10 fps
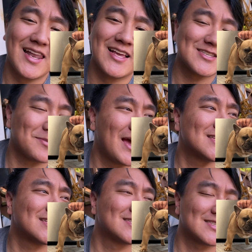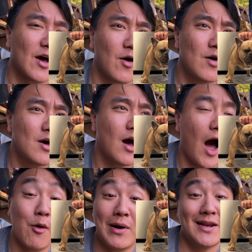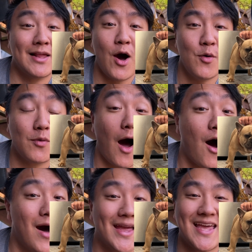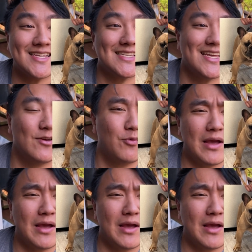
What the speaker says: looks amazing. So ready to go, all AKC.